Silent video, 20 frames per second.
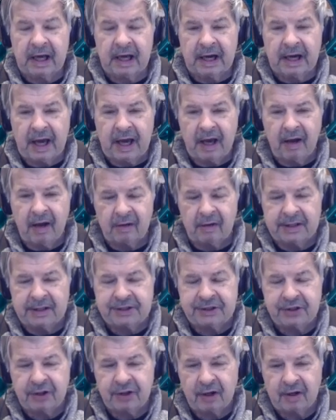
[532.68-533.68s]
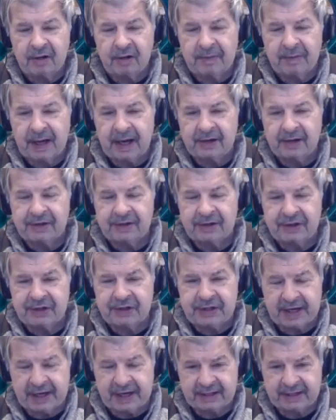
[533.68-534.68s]
Now let's talk about
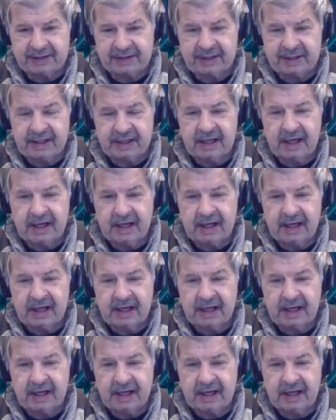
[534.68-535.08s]
text.